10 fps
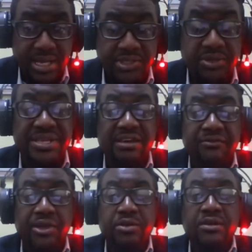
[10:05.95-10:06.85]
So
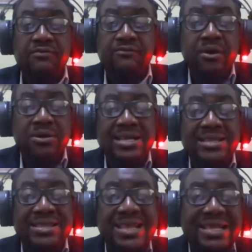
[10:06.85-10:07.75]
therefore, you would have found
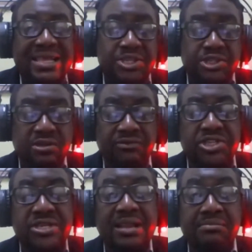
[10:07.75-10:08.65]
that that issue of the
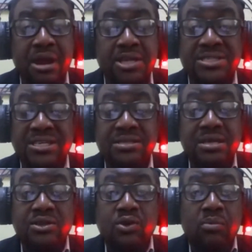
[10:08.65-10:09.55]
child marriage did
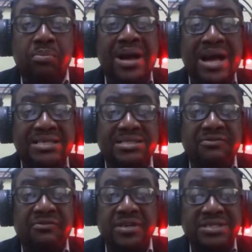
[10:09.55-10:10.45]
not go past
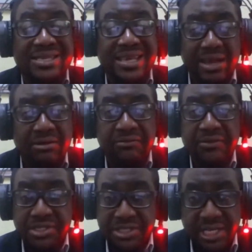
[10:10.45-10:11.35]
first gear or
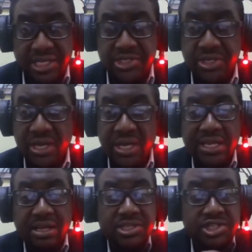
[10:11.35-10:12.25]
first stage.
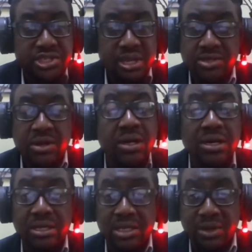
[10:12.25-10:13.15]
It got shut down
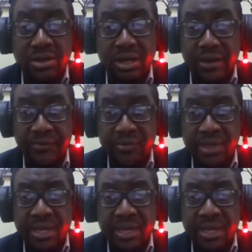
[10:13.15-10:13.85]
early o'clock.